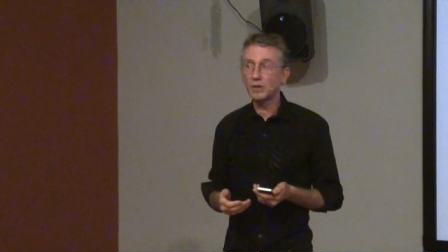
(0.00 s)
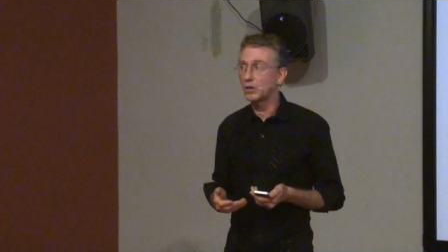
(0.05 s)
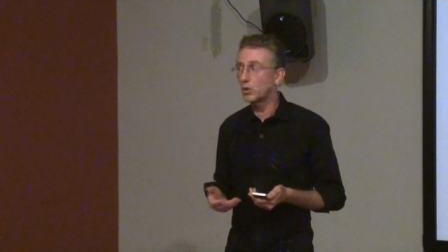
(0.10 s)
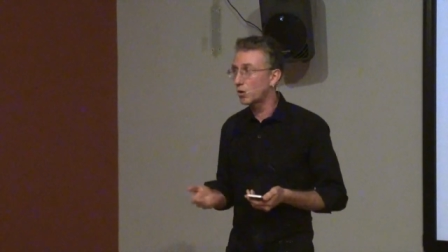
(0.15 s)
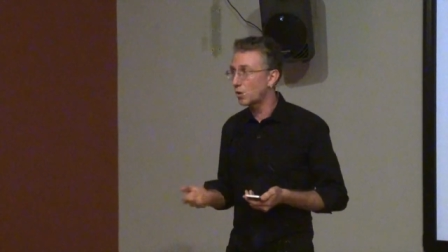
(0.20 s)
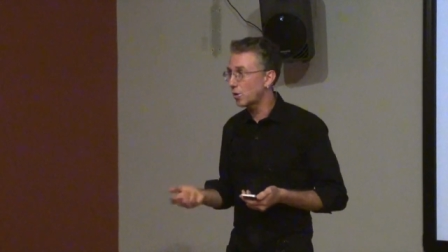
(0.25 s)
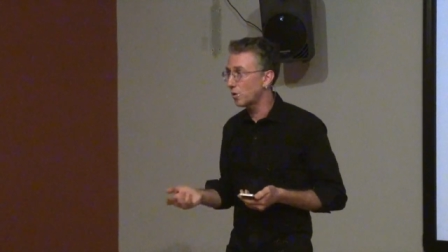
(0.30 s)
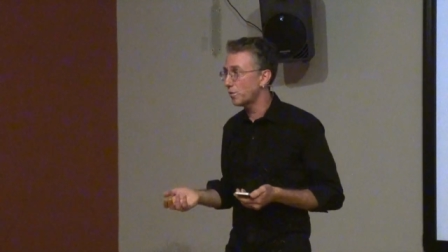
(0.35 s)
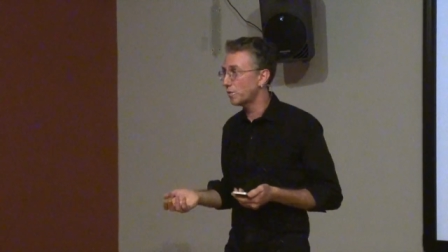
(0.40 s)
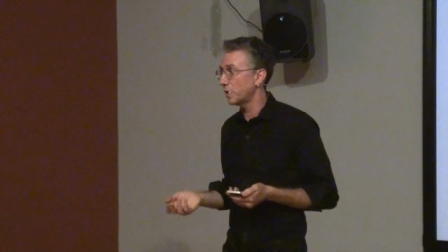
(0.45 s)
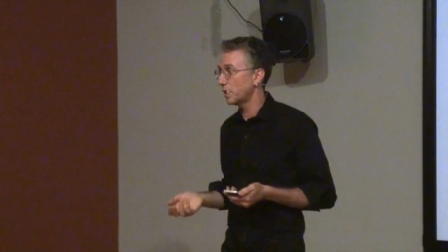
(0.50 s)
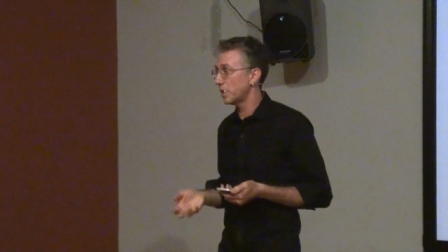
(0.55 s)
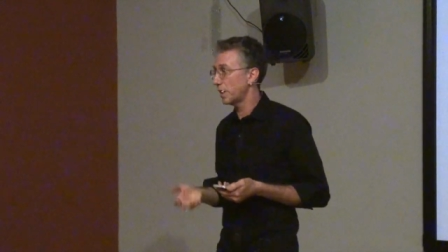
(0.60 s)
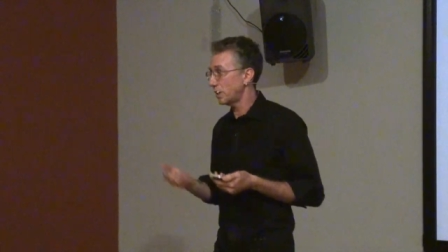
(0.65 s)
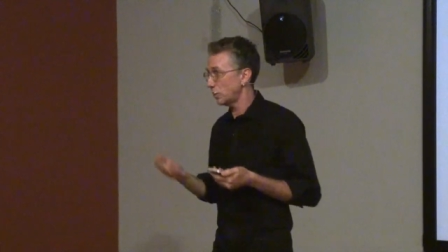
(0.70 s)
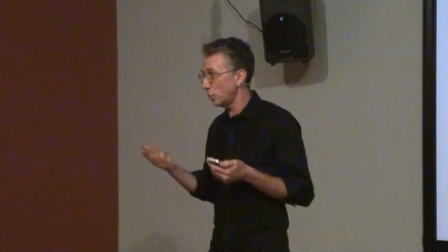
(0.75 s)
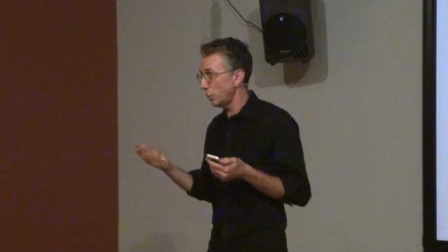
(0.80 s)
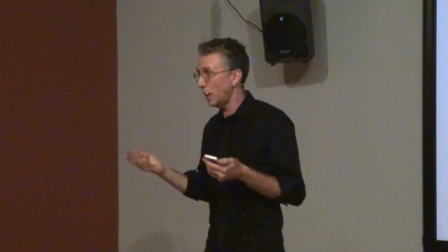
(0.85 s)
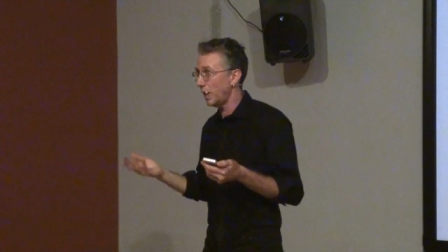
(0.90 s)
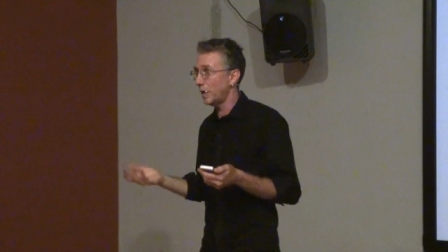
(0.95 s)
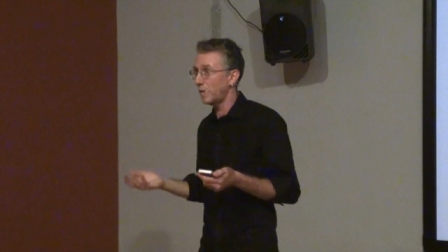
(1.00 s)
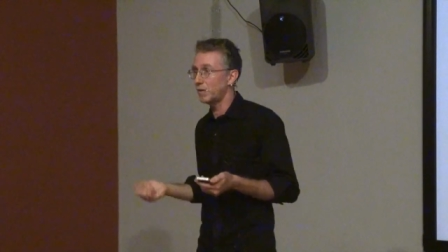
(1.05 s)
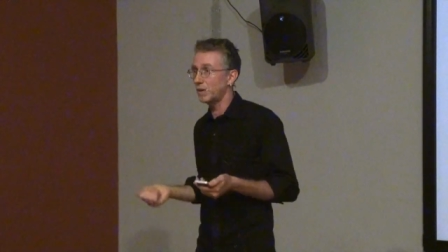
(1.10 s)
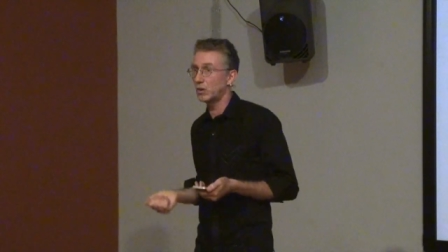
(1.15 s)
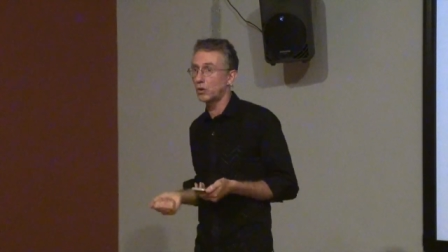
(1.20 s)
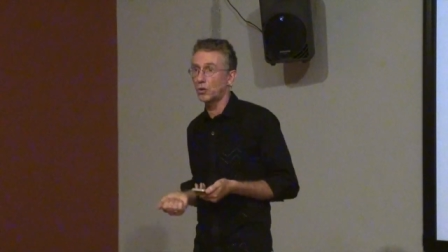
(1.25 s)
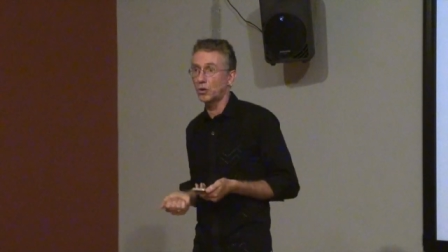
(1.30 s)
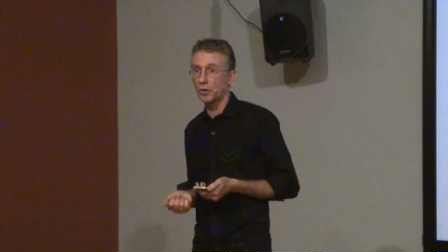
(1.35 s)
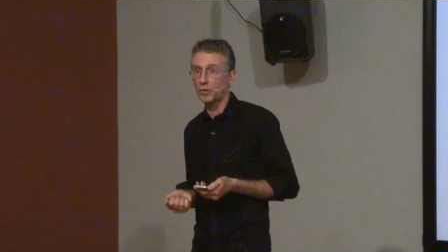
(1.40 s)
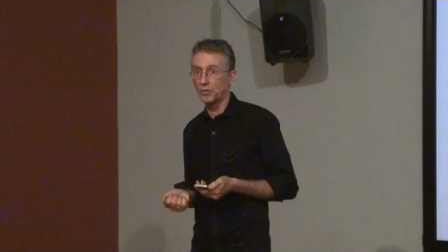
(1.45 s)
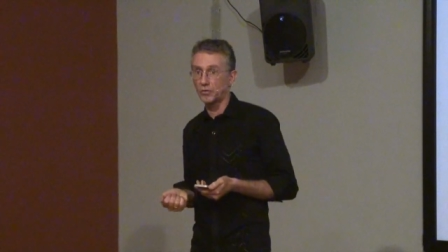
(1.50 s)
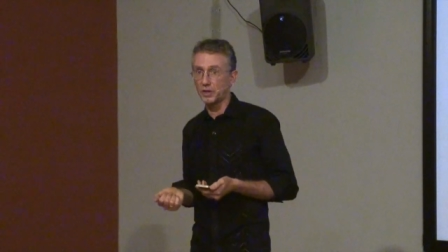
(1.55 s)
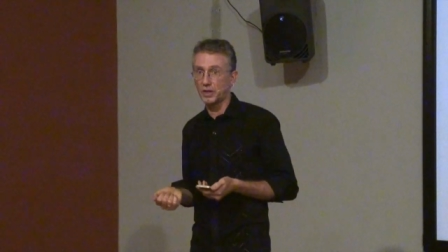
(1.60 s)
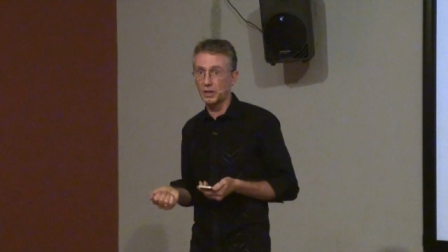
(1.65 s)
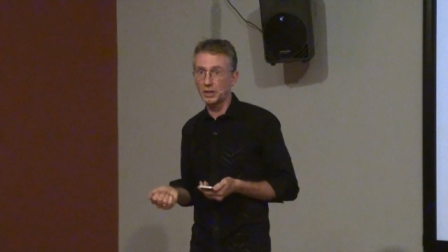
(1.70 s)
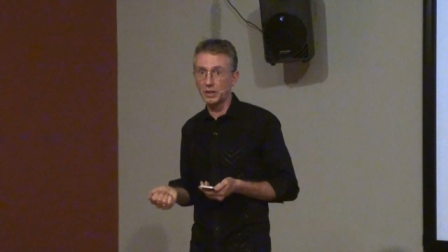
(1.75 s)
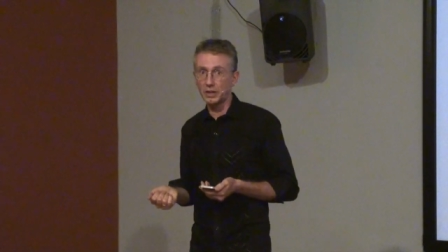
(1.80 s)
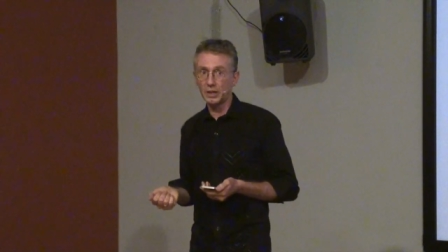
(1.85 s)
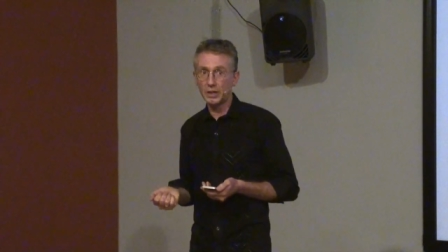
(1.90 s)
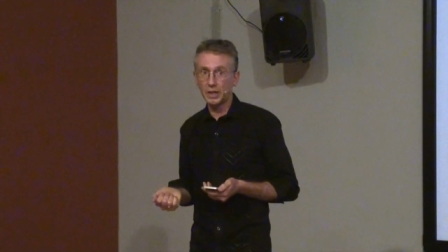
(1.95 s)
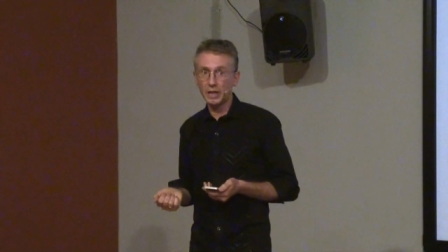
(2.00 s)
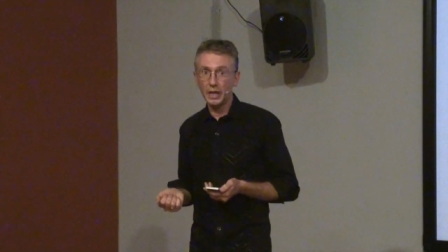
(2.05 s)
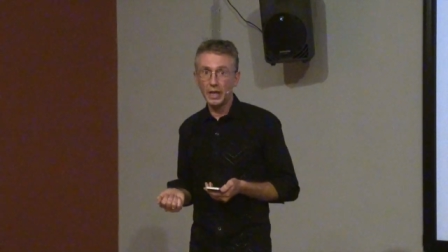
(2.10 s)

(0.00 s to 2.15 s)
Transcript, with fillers: in Auroville, that you have in Auroville,